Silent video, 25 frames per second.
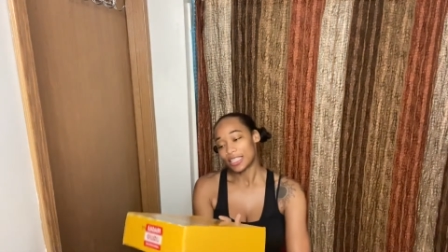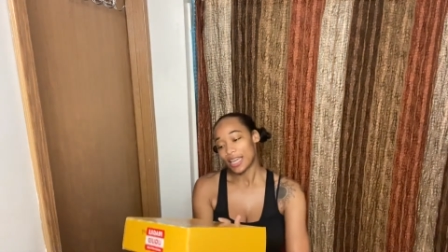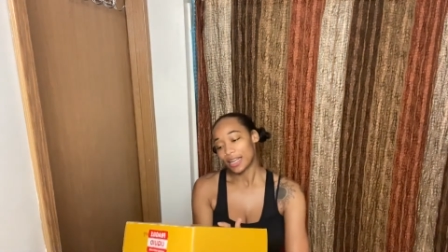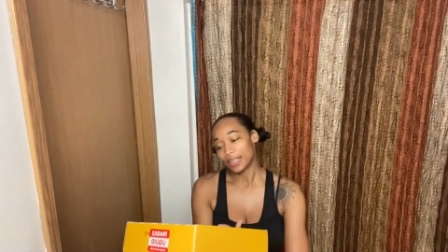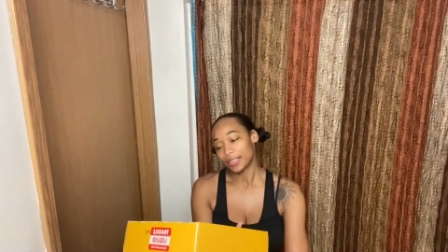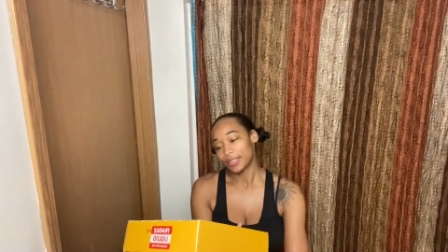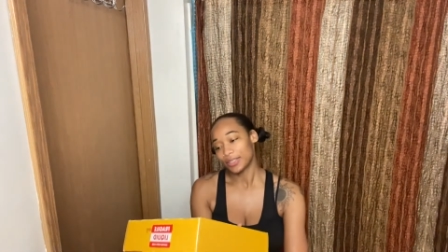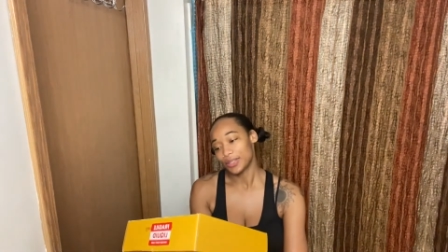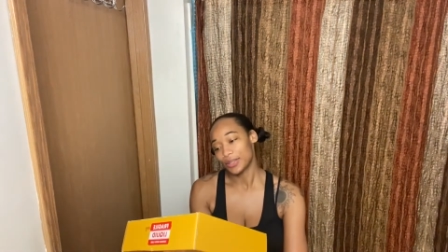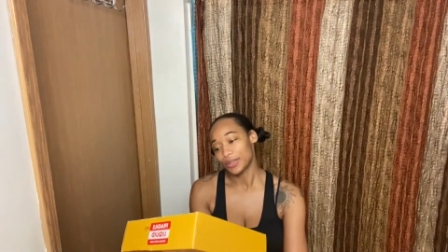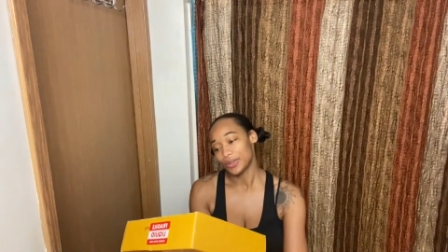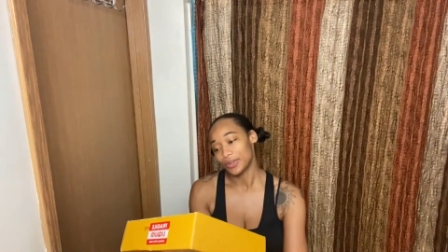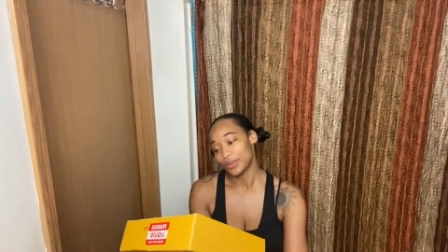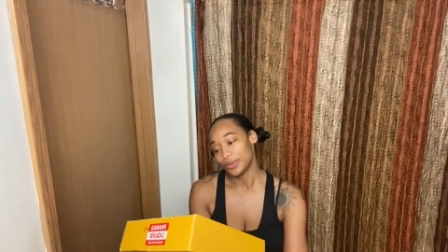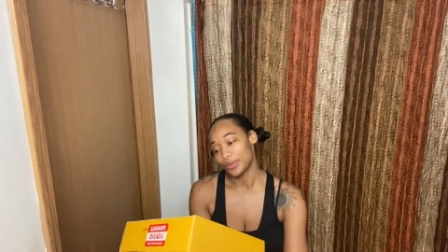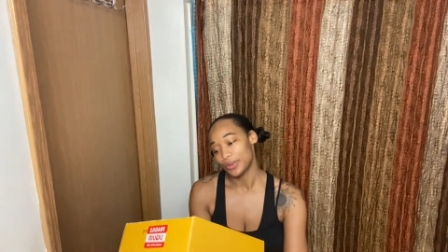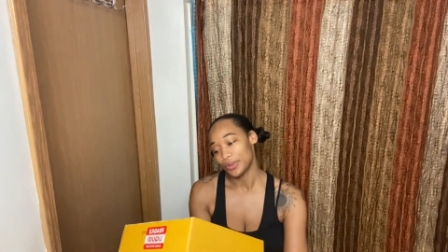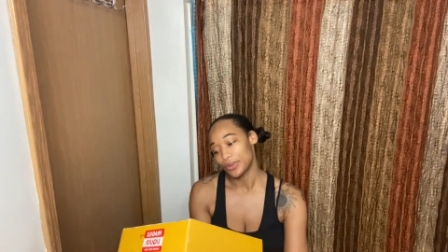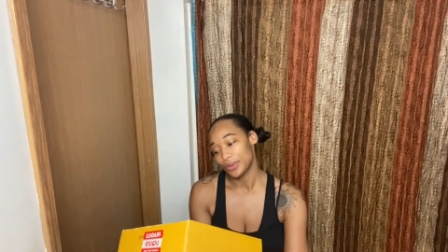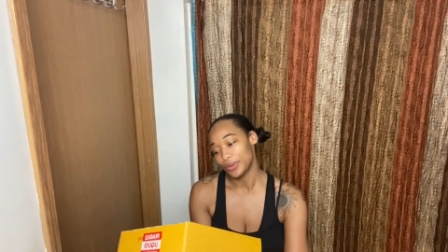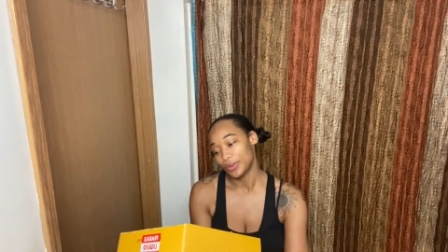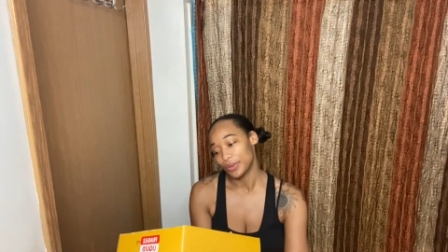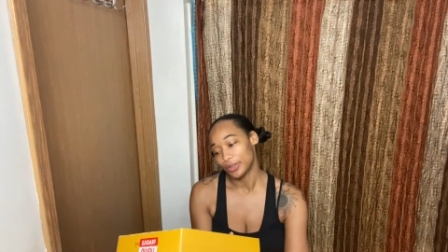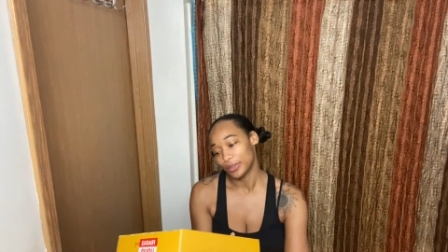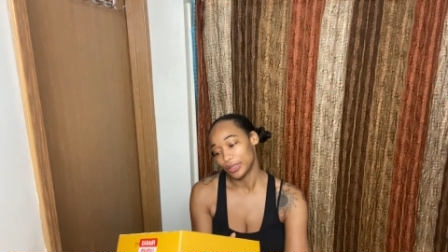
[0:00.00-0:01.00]
out
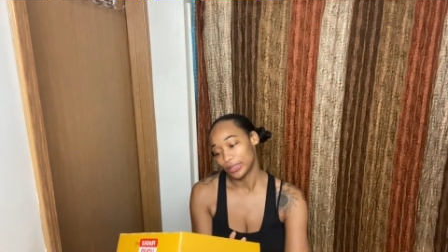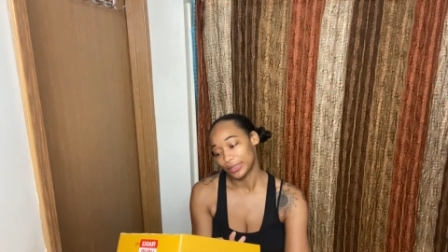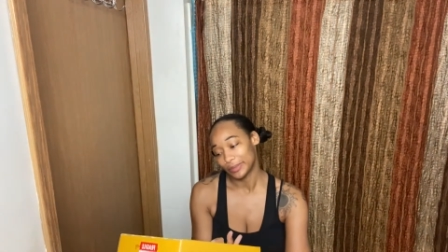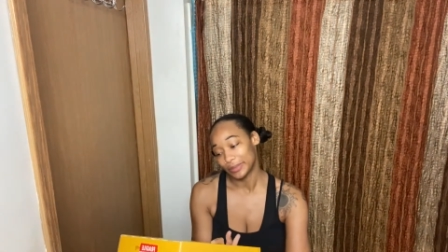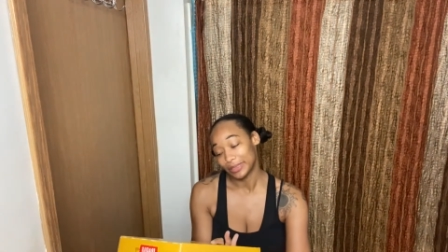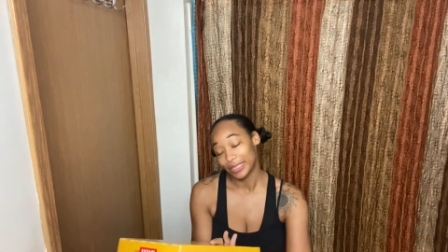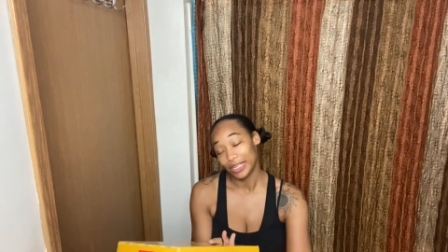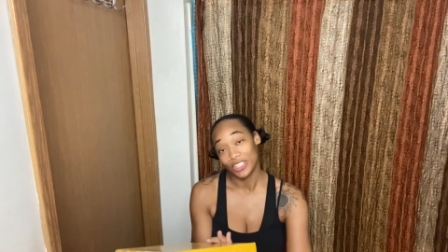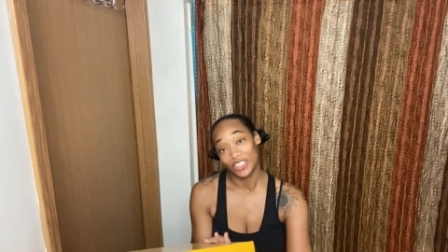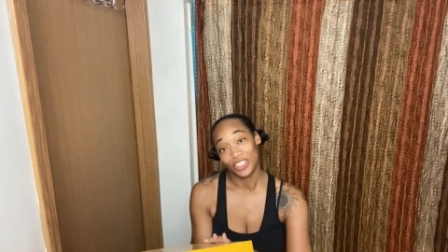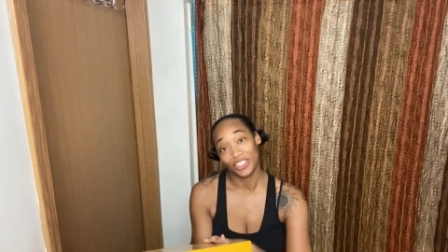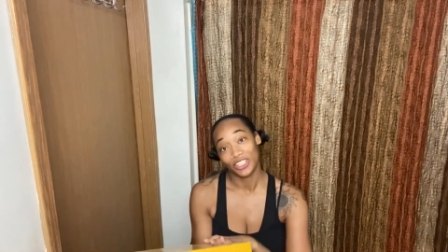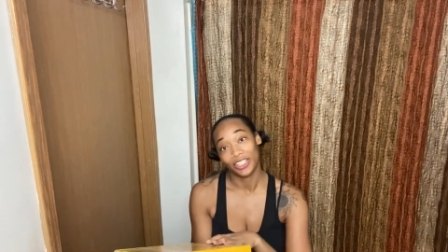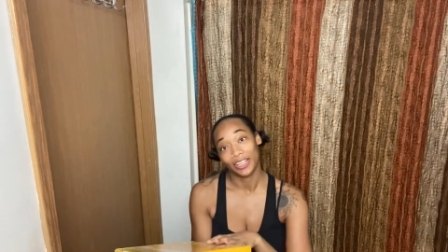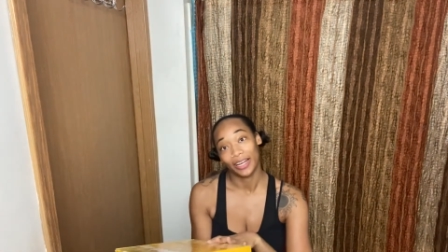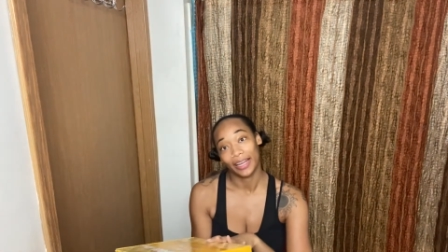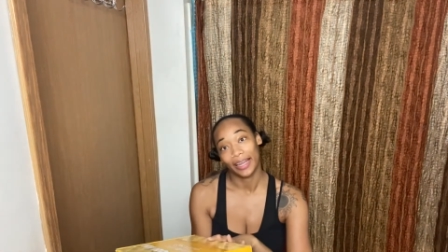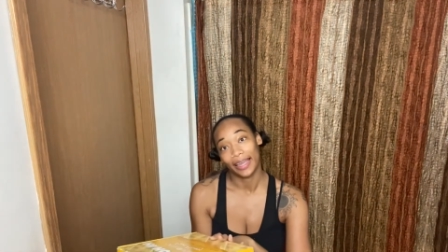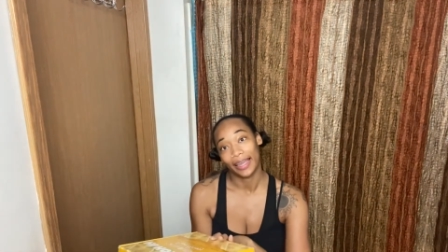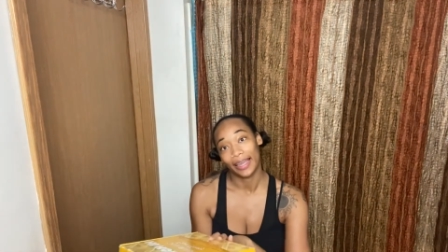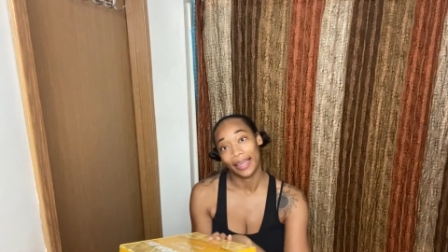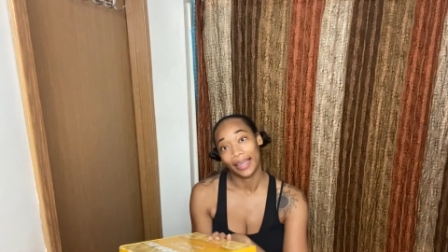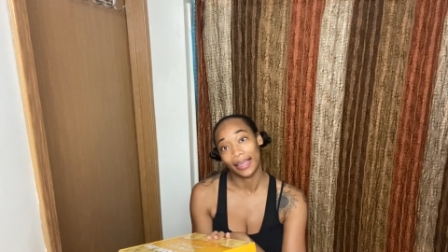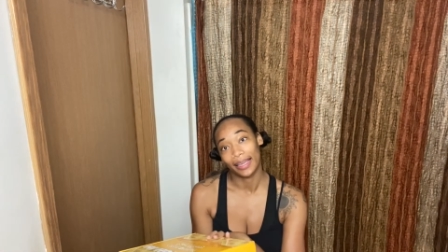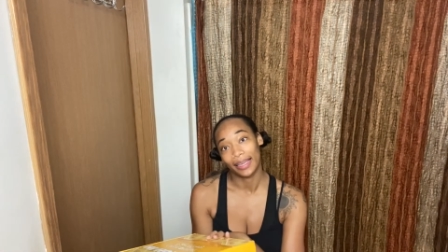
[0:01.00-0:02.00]
to Creme Nature
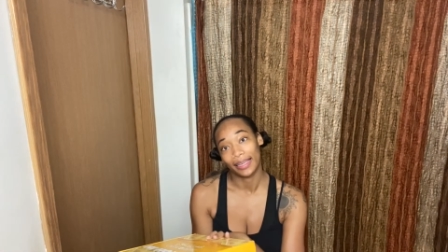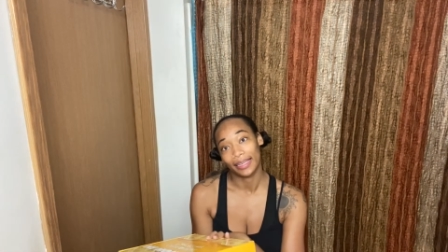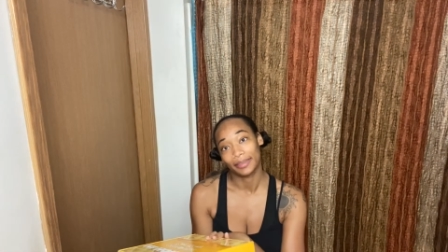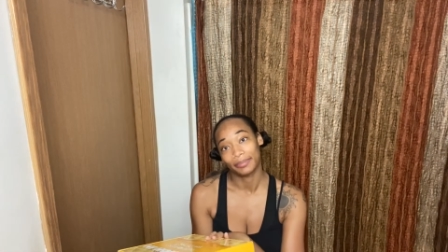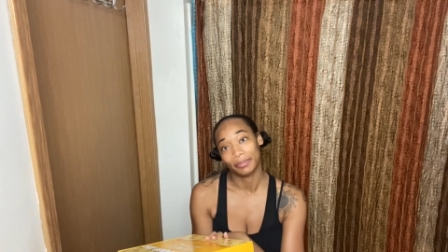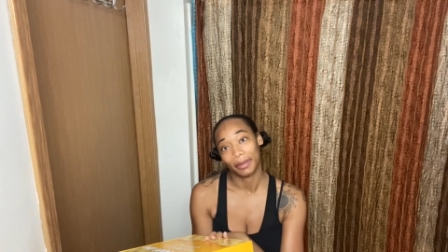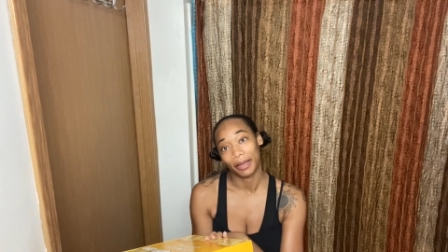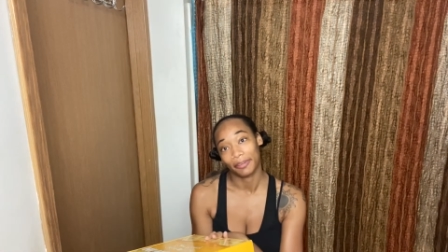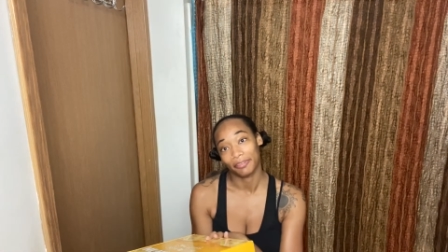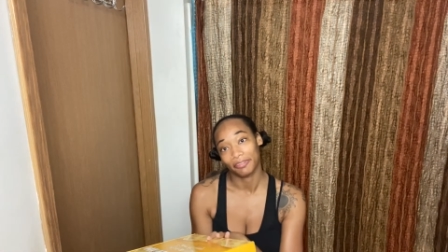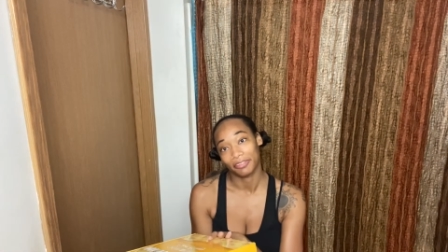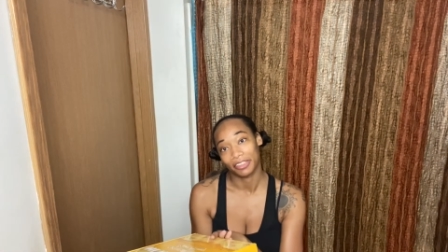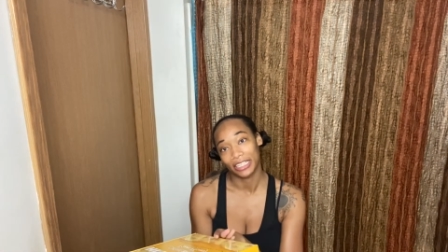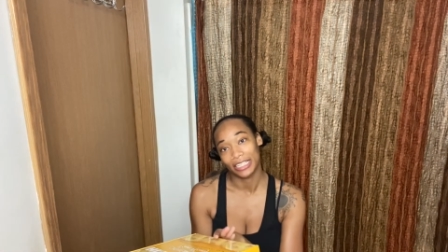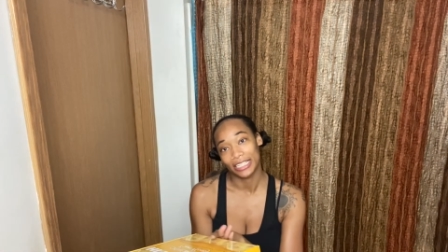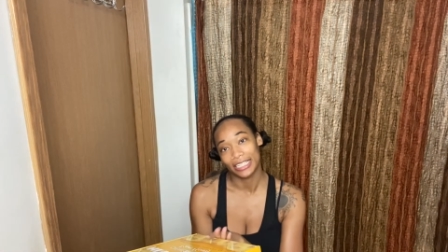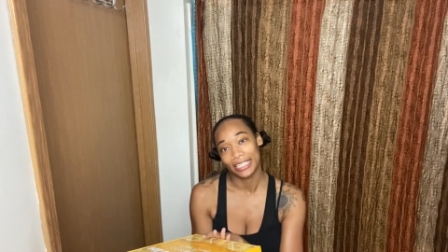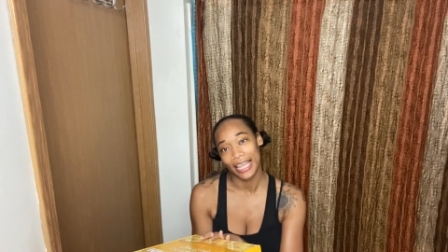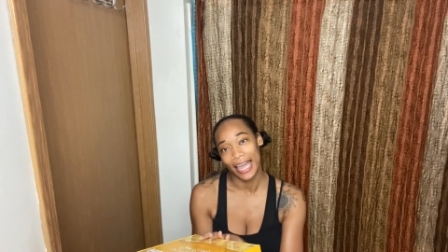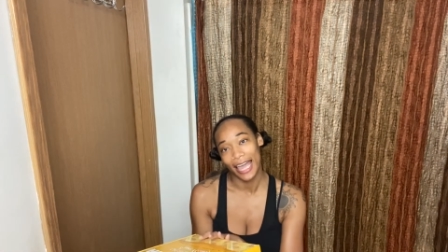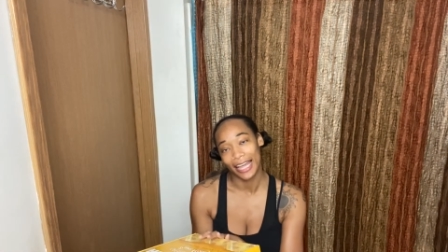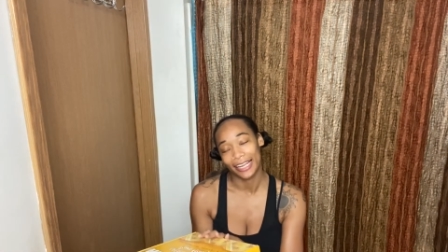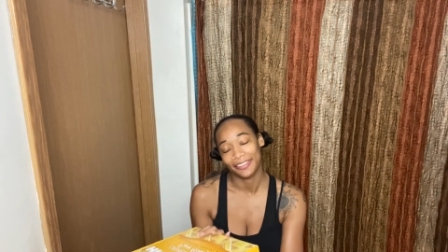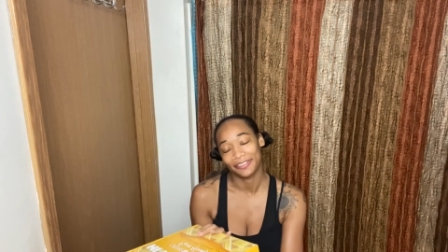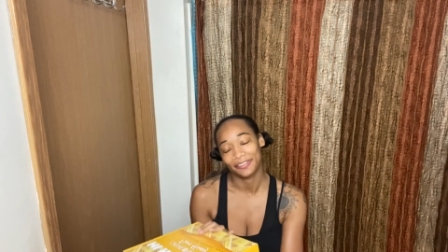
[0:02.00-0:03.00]
and my friends
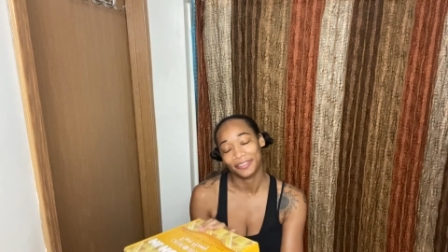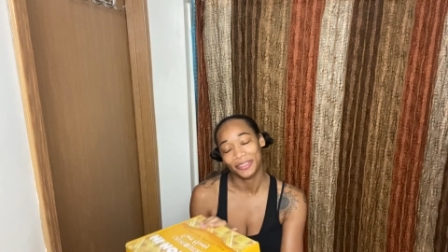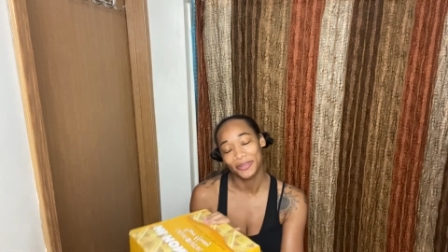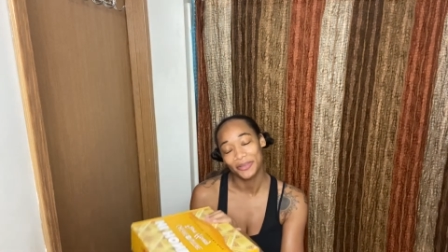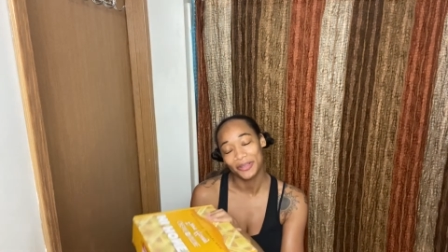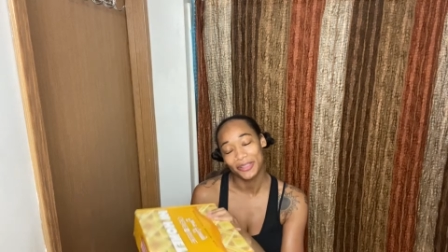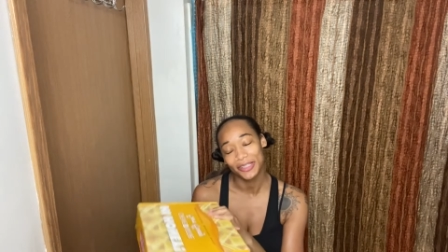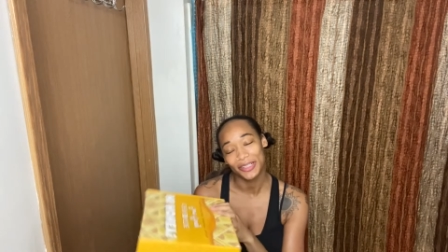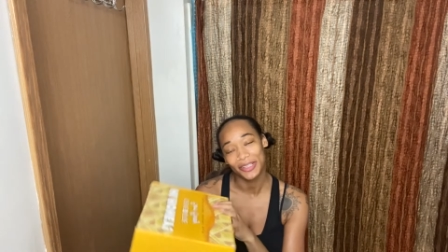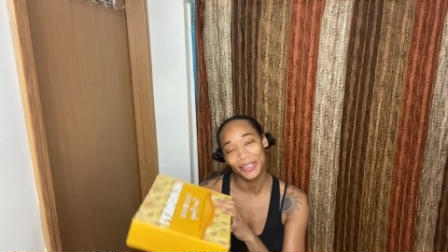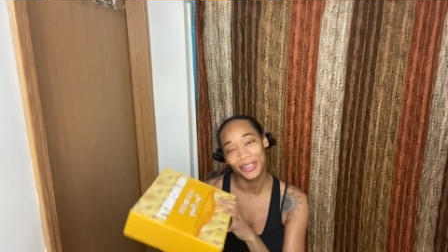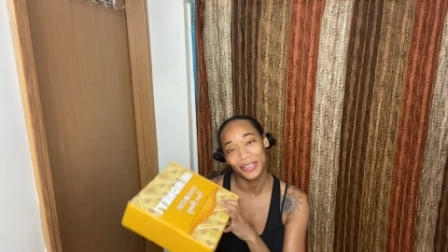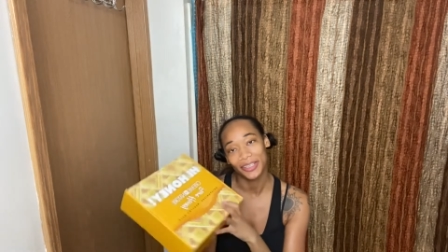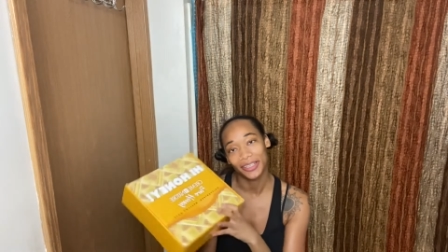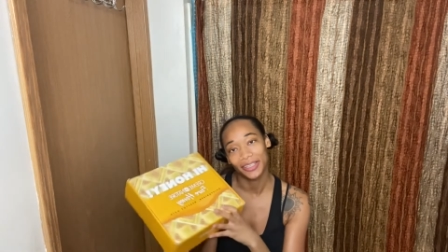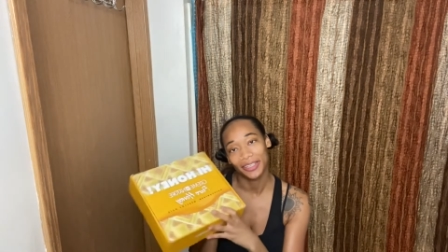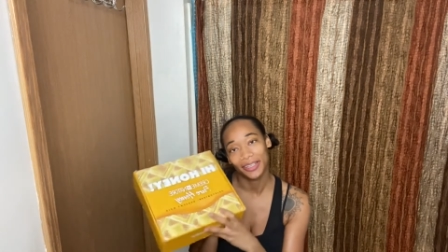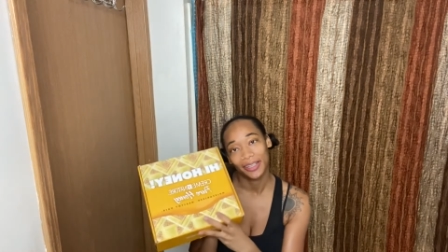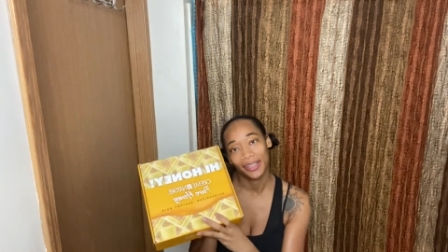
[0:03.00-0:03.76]
at Influencer